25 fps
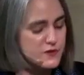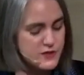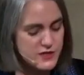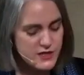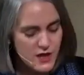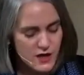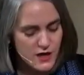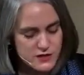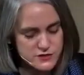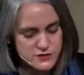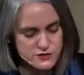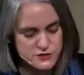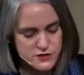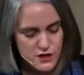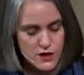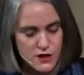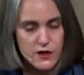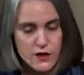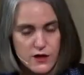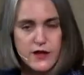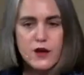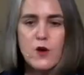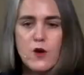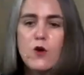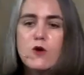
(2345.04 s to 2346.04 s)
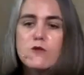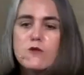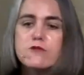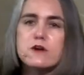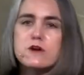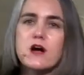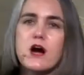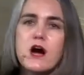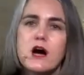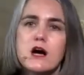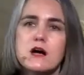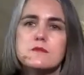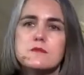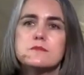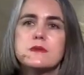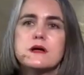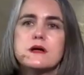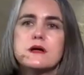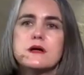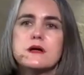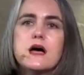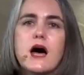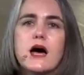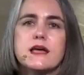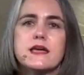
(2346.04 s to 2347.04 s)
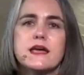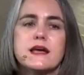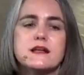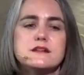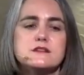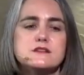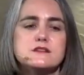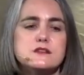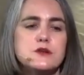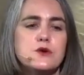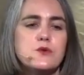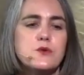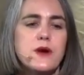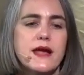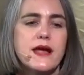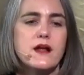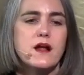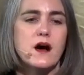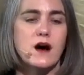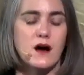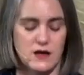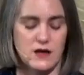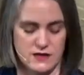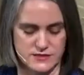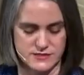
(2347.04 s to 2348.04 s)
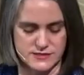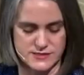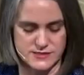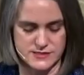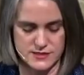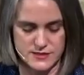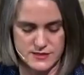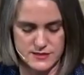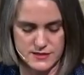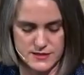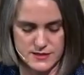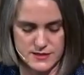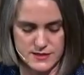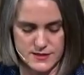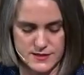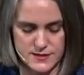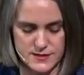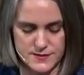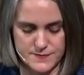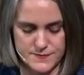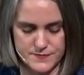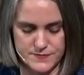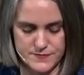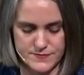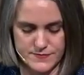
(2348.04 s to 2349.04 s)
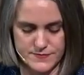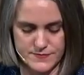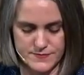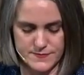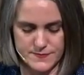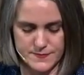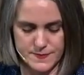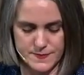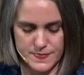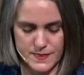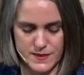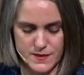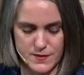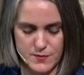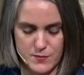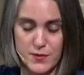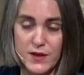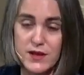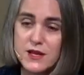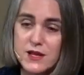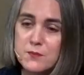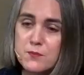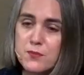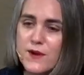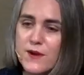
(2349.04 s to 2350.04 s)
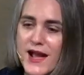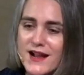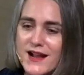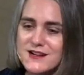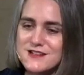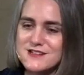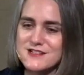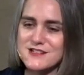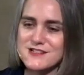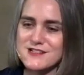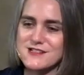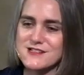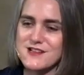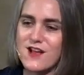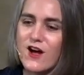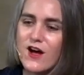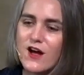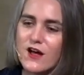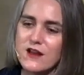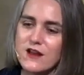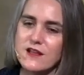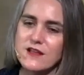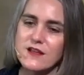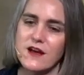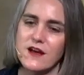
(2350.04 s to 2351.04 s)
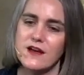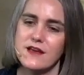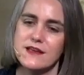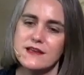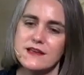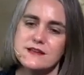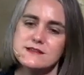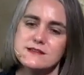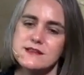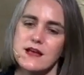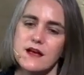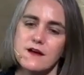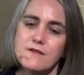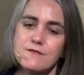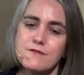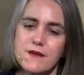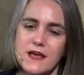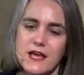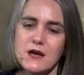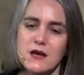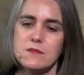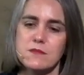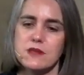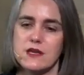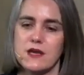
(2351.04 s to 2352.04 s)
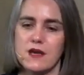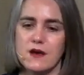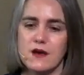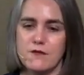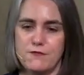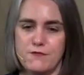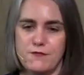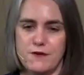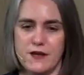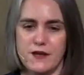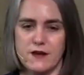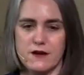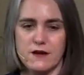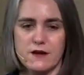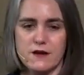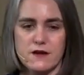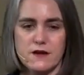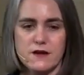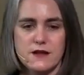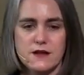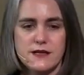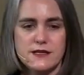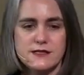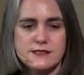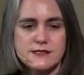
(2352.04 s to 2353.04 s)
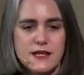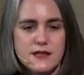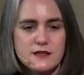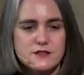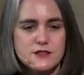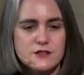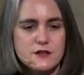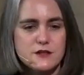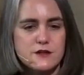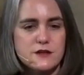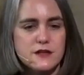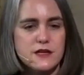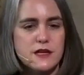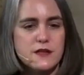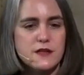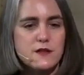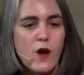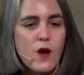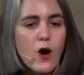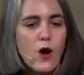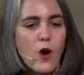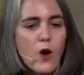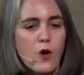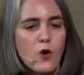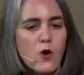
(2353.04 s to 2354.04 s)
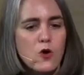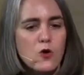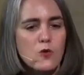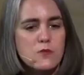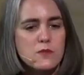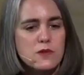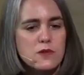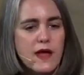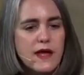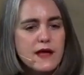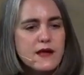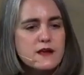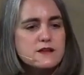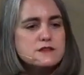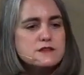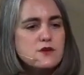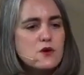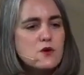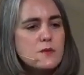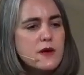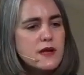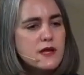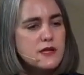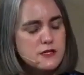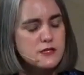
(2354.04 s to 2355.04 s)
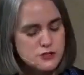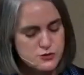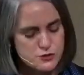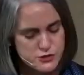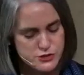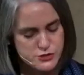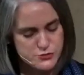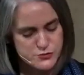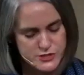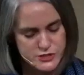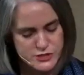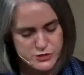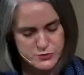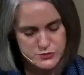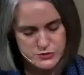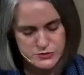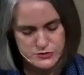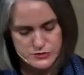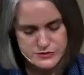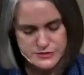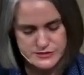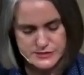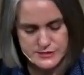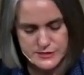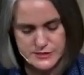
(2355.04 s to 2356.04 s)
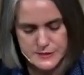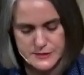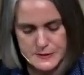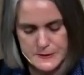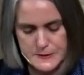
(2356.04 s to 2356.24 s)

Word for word: the underdog and overcome against great odds. But in practice, Hanukkah is a family affair, centered in the home, like so many Jewish rituals.